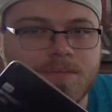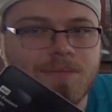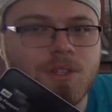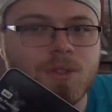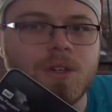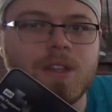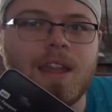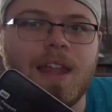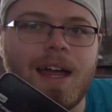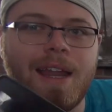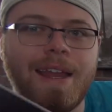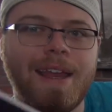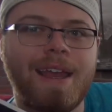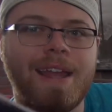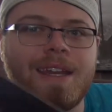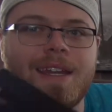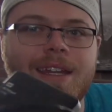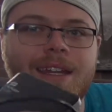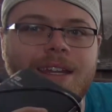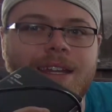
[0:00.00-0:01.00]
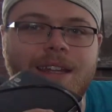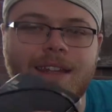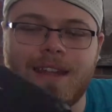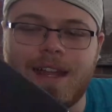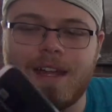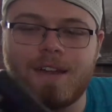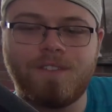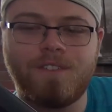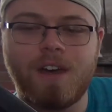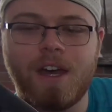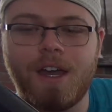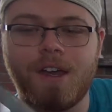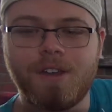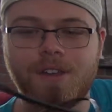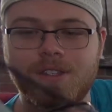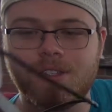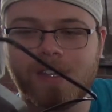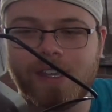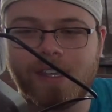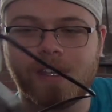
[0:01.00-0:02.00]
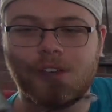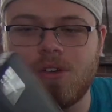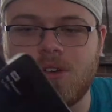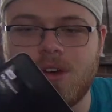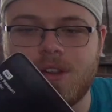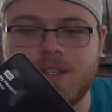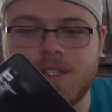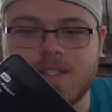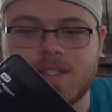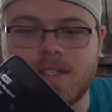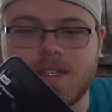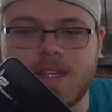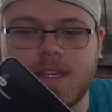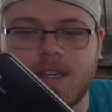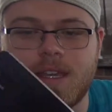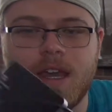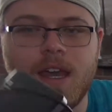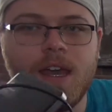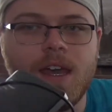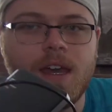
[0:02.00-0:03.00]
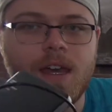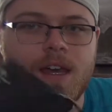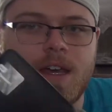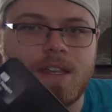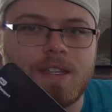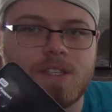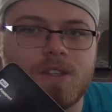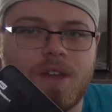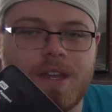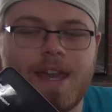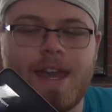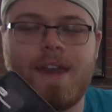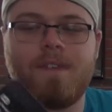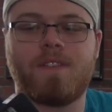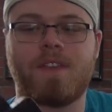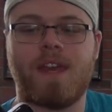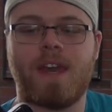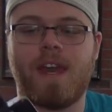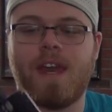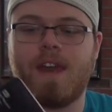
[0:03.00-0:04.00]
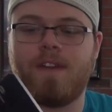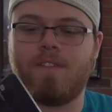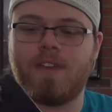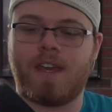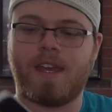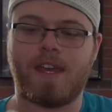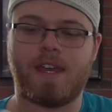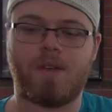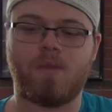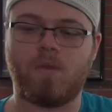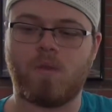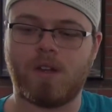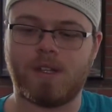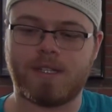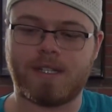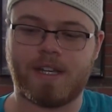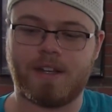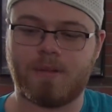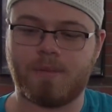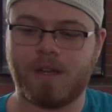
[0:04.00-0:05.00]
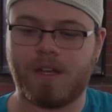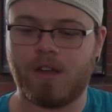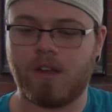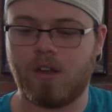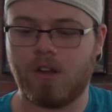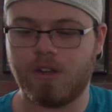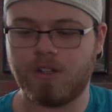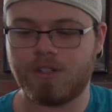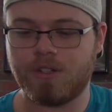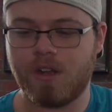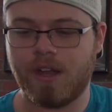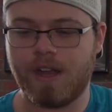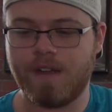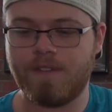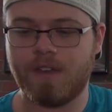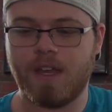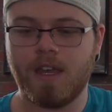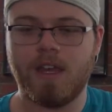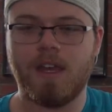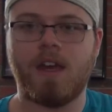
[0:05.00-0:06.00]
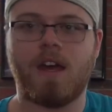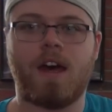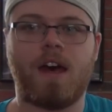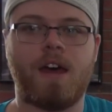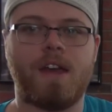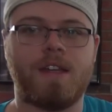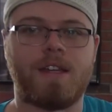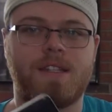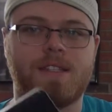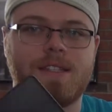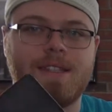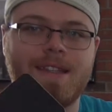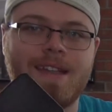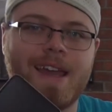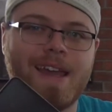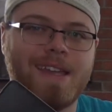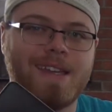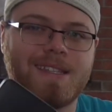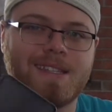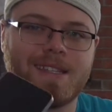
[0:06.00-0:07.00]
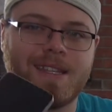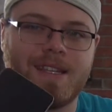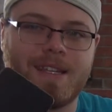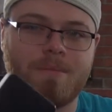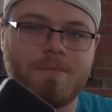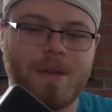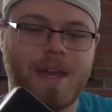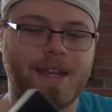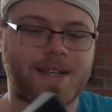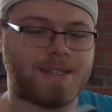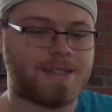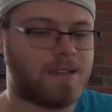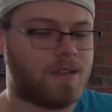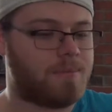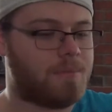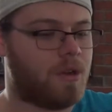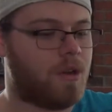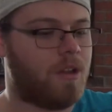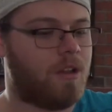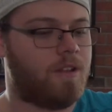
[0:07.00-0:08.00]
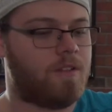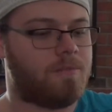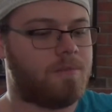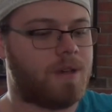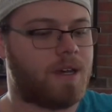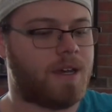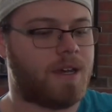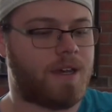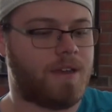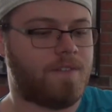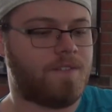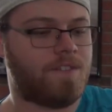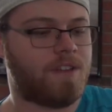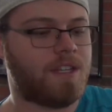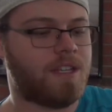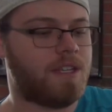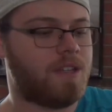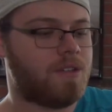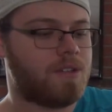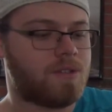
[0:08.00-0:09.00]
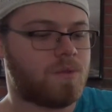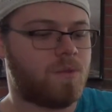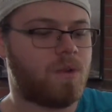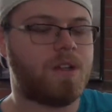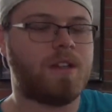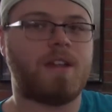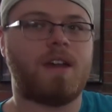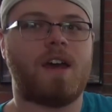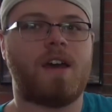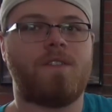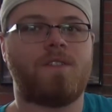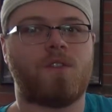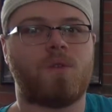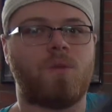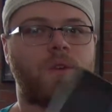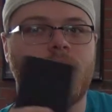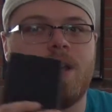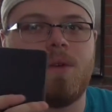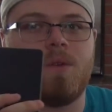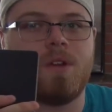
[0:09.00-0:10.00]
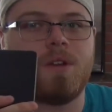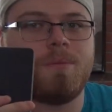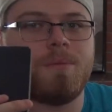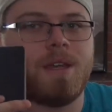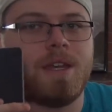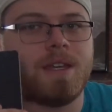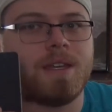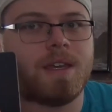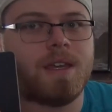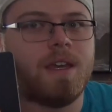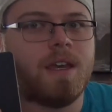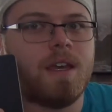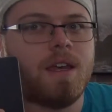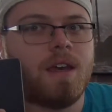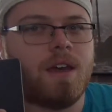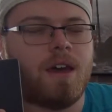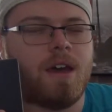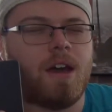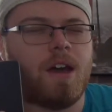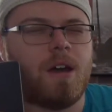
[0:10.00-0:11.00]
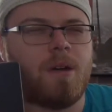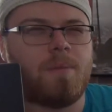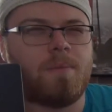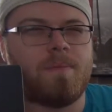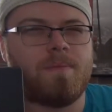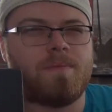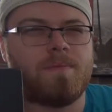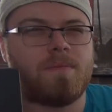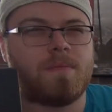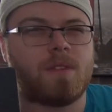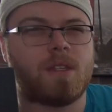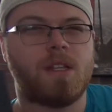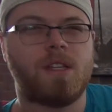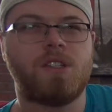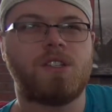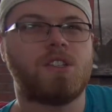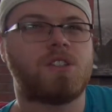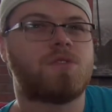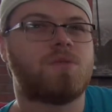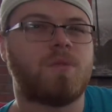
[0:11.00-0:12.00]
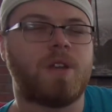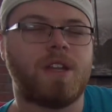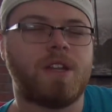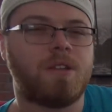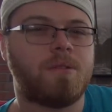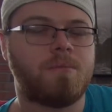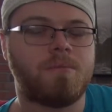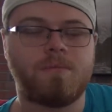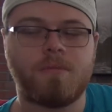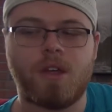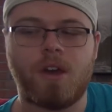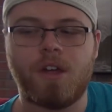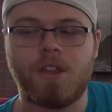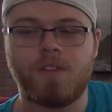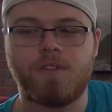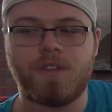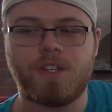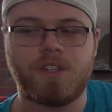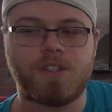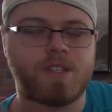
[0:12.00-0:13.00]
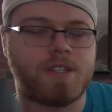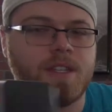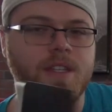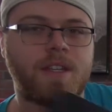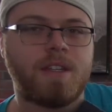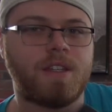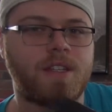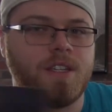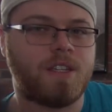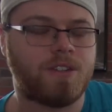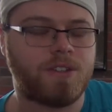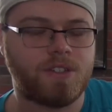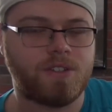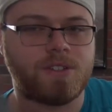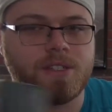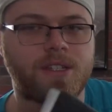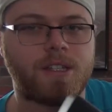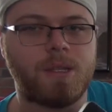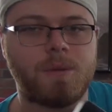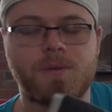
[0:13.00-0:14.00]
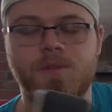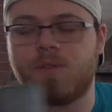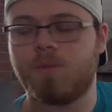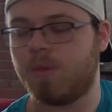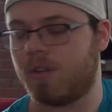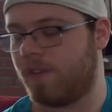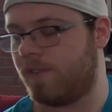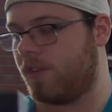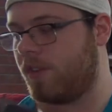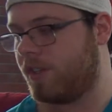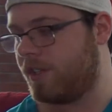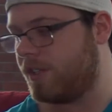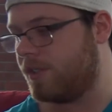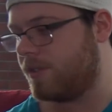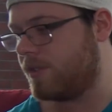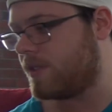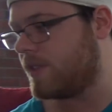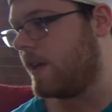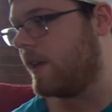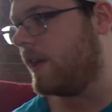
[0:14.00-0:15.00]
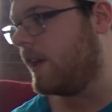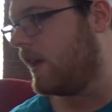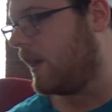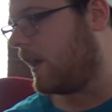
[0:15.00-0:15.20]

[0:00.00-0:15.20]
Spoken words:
a lot of editing, a lot of files that go on this thing, so I have to have a 1 terabyte hard drive. It's nice and it backs up all of my videos and whatnot for when I want to make just random other videos at the end of the year, use clips from what I've already used.